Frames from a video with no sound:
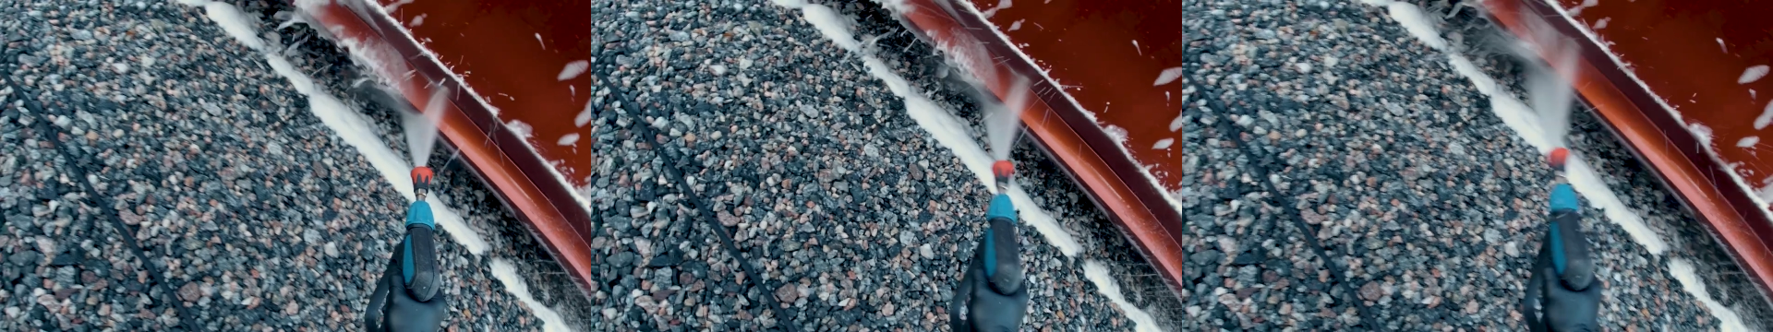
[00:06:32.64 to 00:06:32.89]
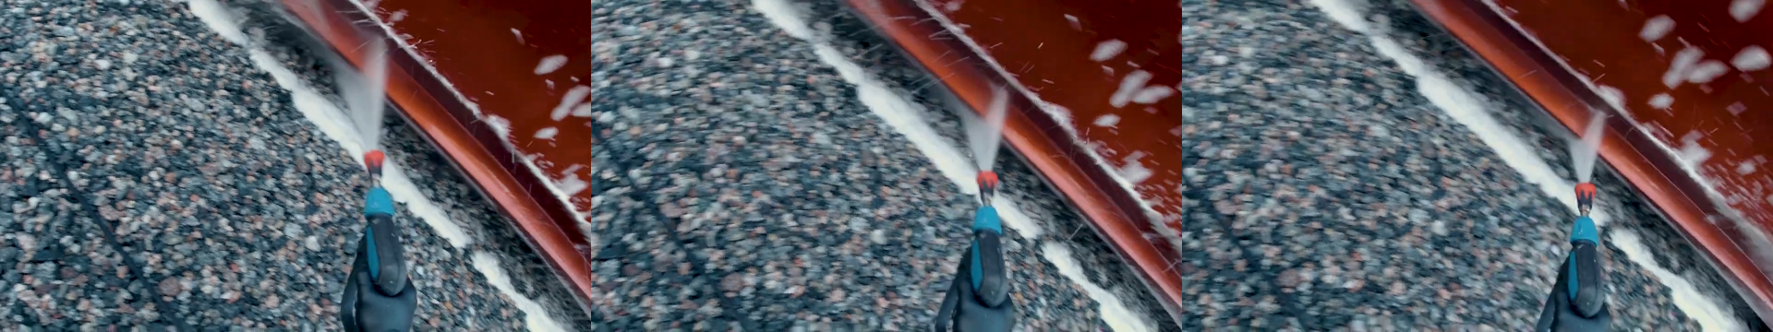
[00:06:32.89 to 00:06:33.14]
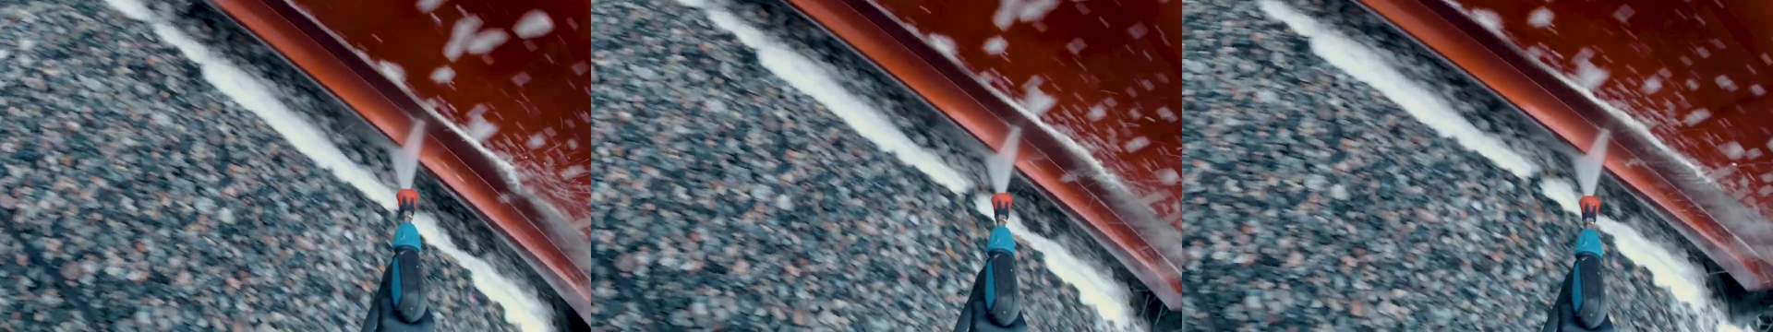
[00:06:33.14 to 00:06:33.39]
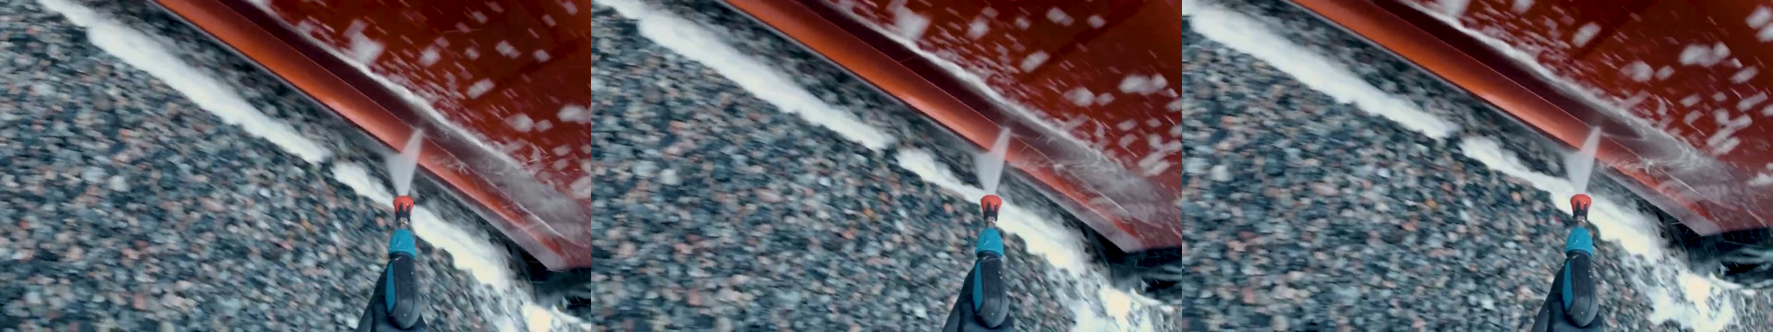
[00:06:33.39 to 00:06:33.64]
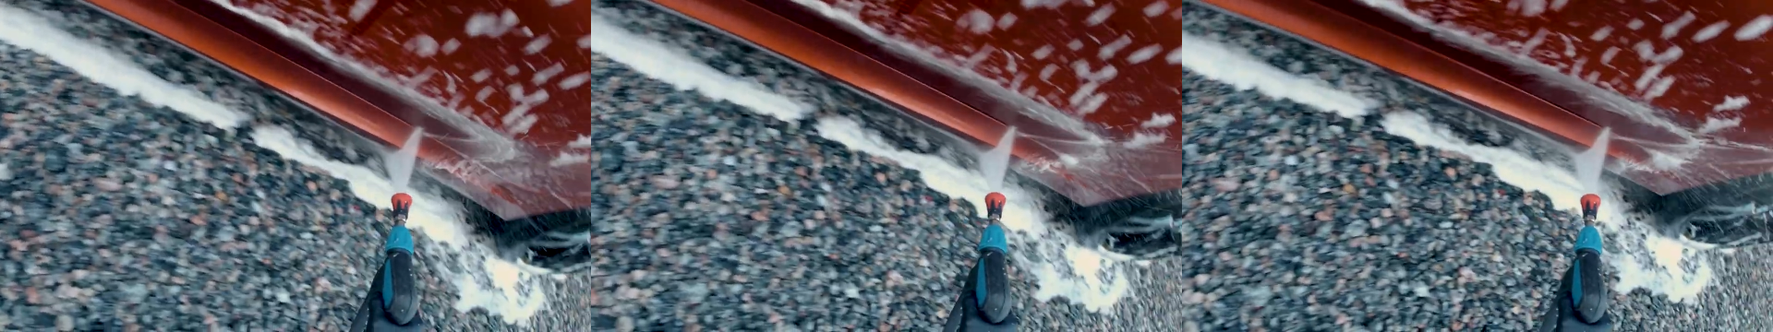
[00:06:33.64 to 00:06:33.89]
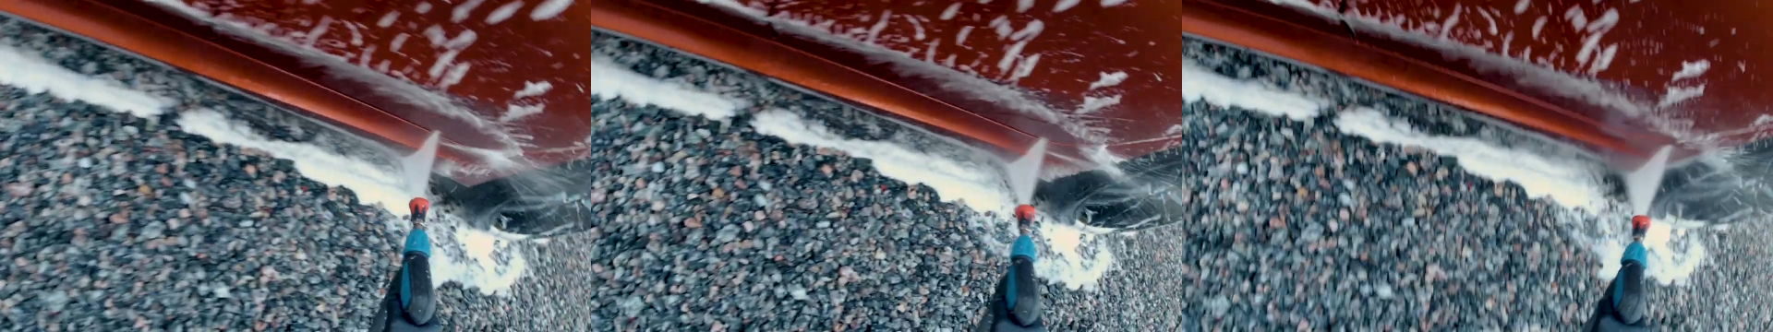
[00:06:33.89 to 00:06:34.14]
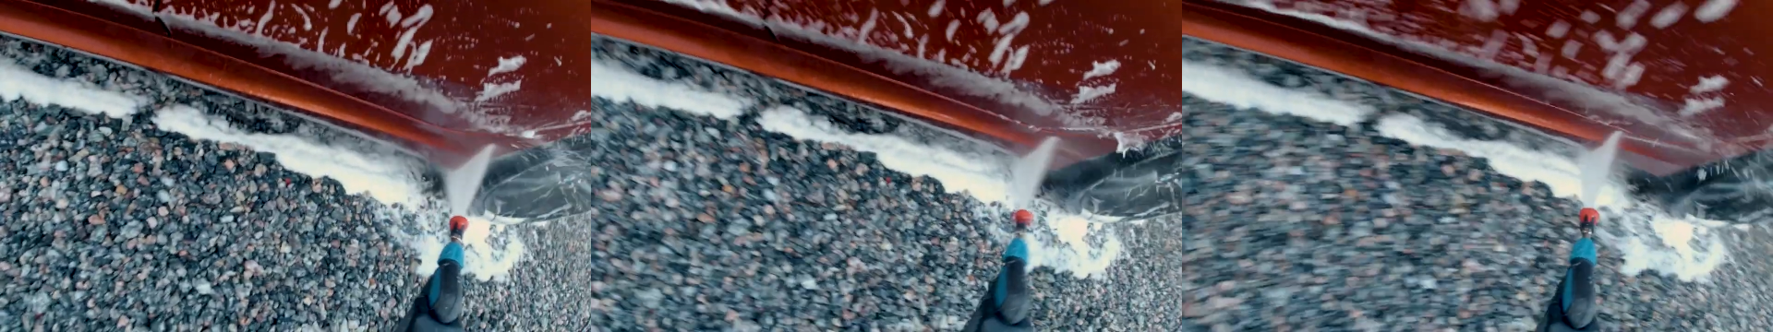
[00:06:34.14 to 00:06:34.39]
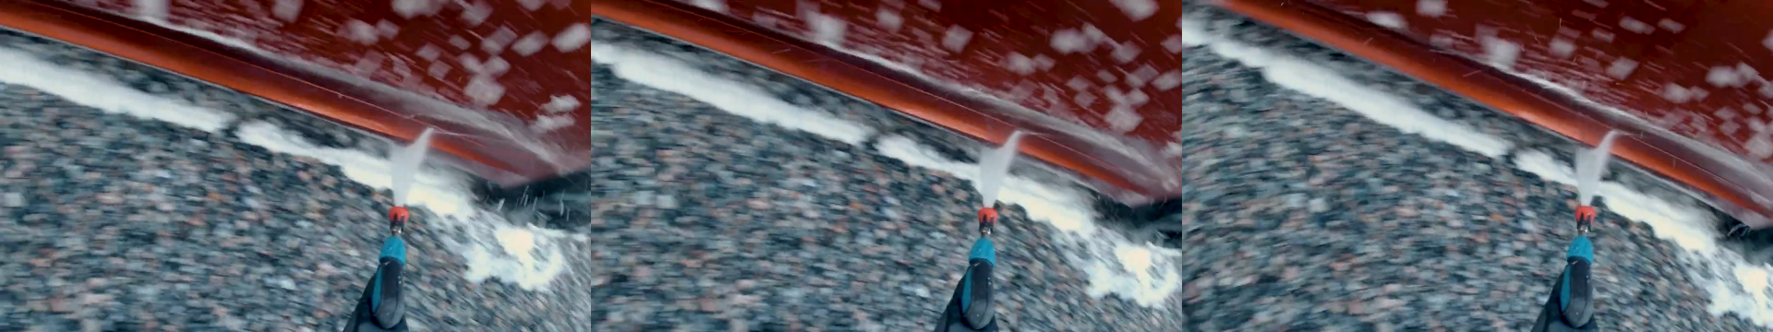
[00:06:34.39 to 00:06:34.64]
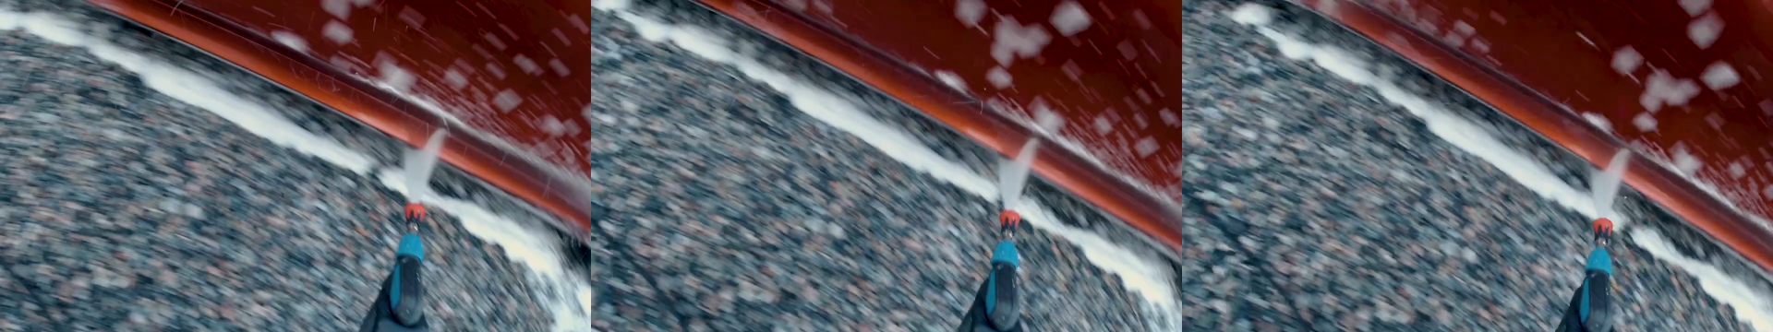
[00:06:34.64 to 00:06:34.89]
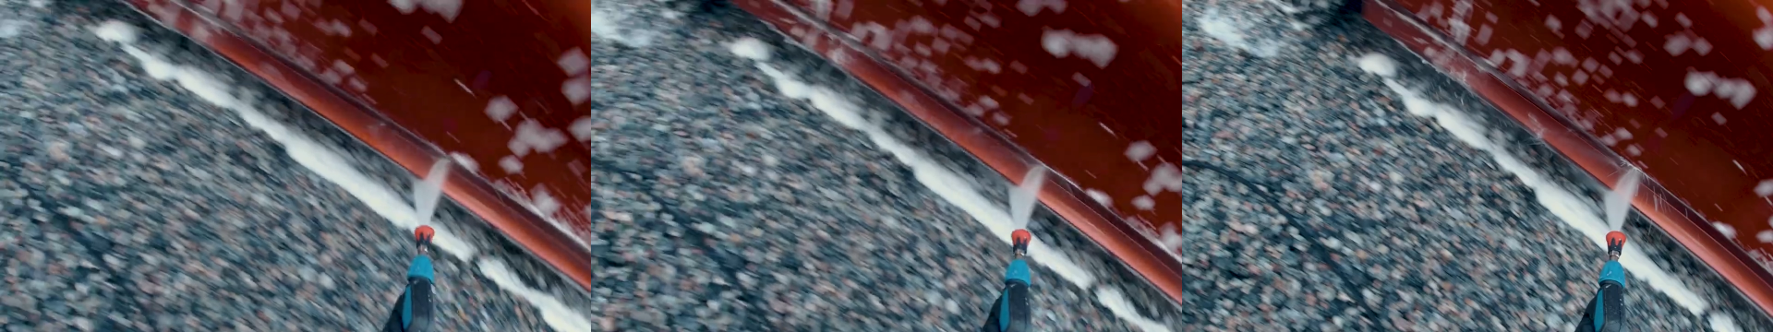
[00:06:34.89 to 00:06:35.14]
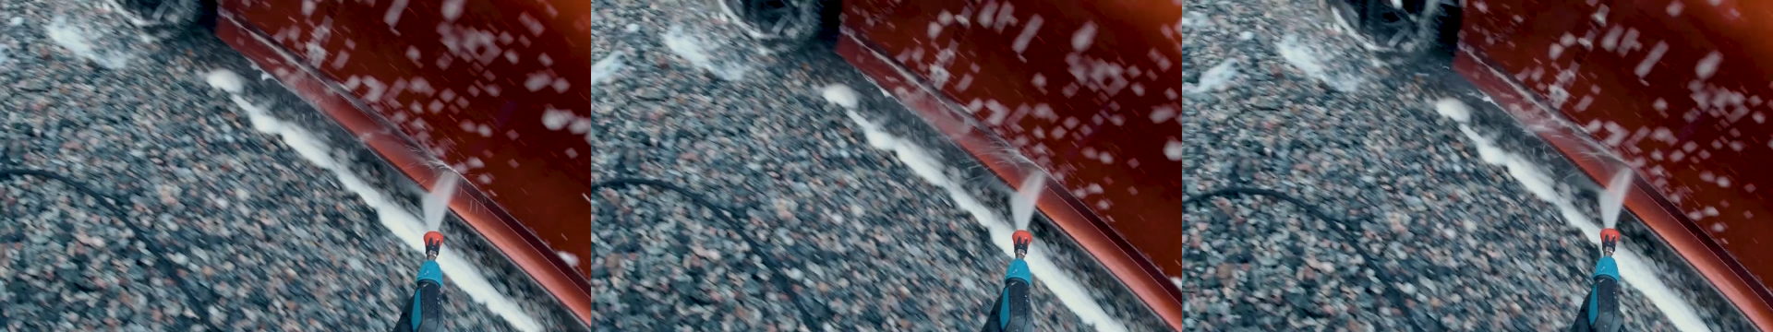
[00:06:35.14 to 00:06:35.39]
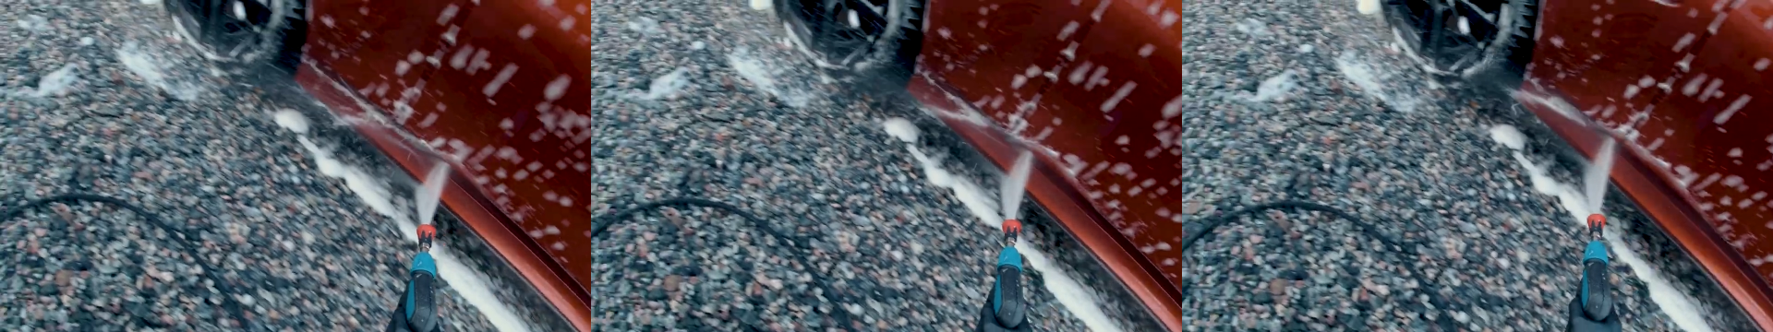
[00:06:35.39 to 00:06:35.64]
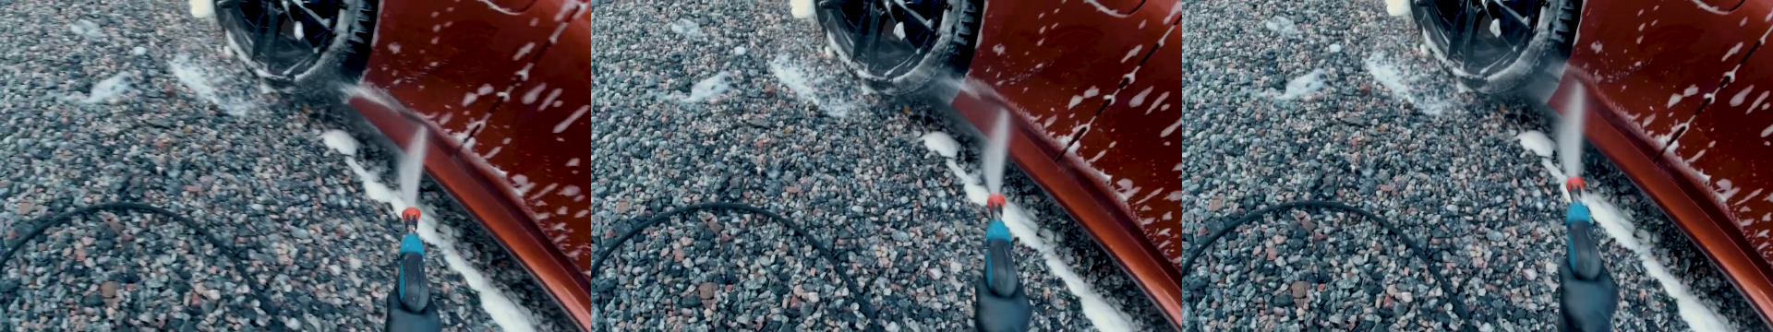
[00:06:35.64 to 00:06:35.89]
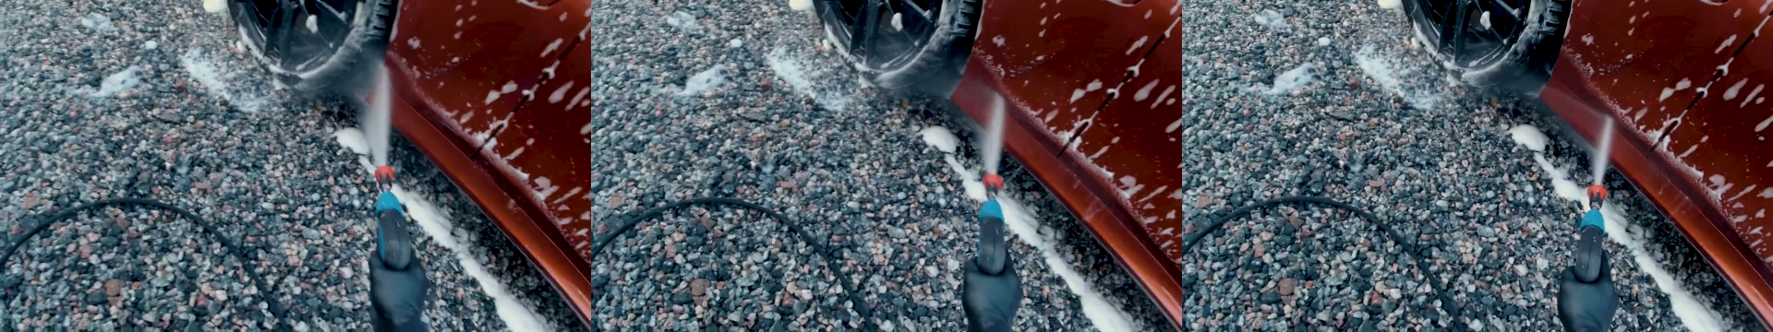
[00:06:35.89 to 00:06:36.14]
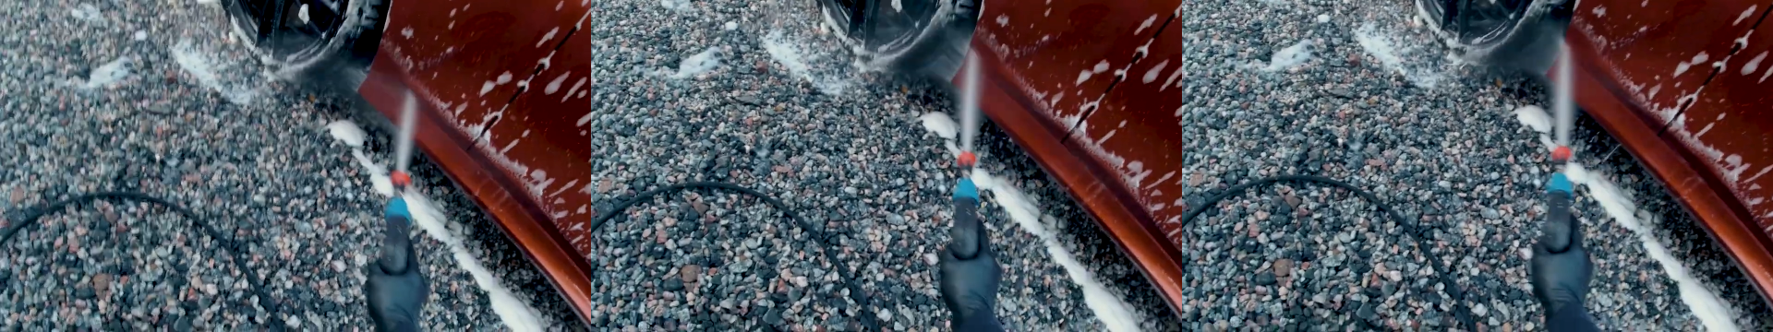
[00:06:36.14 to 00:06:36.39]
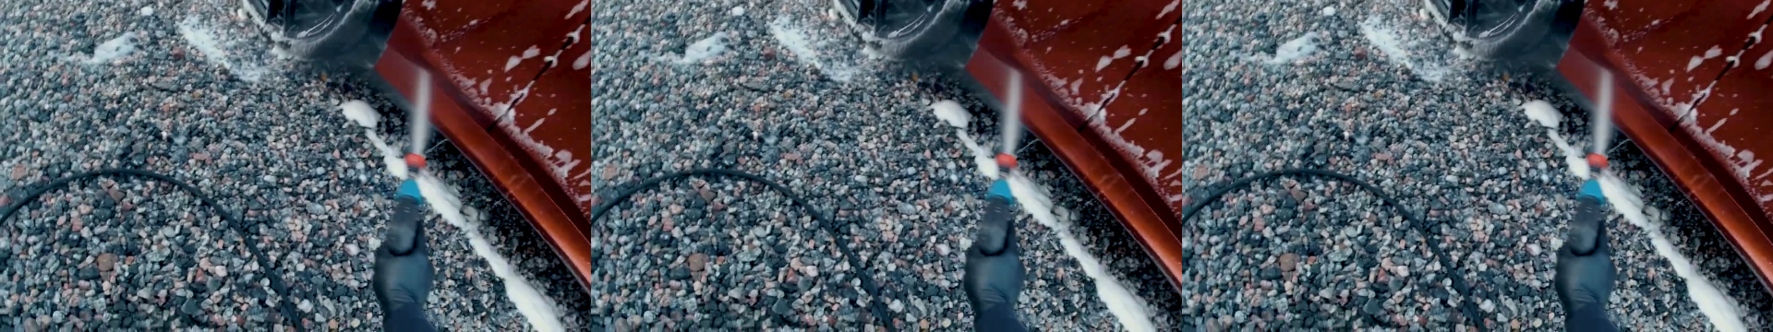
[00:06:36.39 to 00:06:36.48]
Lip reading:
Nobody's mouth can be seen.